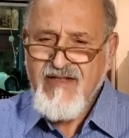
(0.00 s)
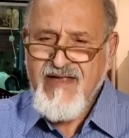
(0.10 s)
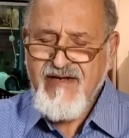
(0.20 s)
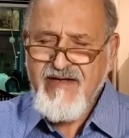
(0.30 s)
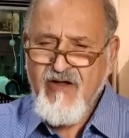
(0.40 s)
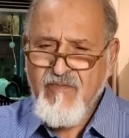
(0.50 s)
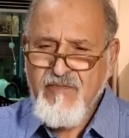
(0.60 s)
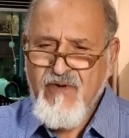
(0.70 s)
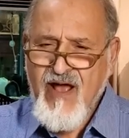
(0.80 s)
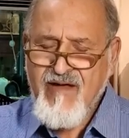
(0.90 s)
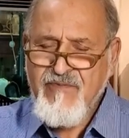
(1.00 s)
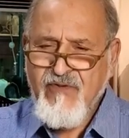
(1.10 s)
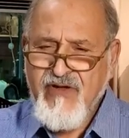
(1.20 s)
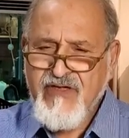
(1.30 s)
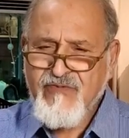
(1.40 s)
Then in your prayer
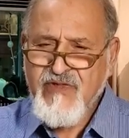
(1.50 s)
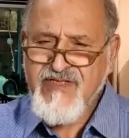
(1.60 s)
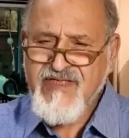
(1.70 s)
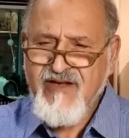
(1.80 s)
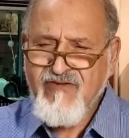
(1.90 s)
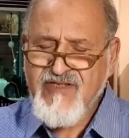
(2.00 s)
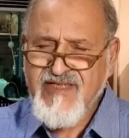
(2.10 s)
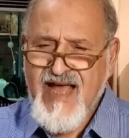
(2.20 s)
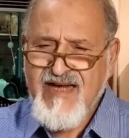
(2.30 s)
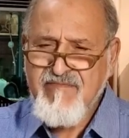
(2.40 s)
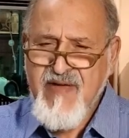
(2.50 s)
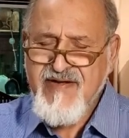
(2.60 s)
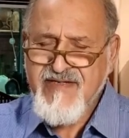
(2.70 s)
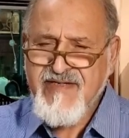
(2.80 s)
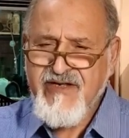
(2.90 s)
book, it will say recite
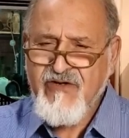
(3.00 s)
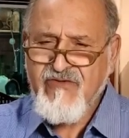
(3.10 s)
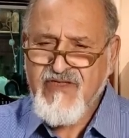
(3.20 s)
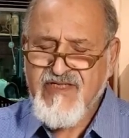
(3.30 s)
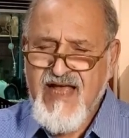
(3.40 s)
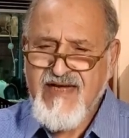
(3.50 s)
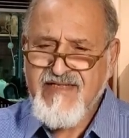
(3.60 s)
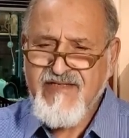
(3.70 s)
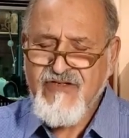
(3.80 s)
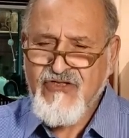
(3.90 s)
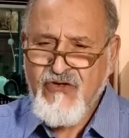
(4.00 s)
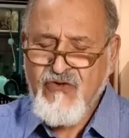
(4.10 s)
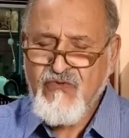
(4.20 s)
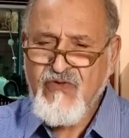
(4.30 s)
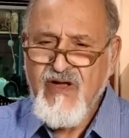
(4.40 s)
mentally or recite in
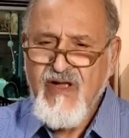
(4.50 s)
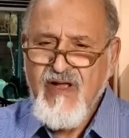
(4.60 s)
tone.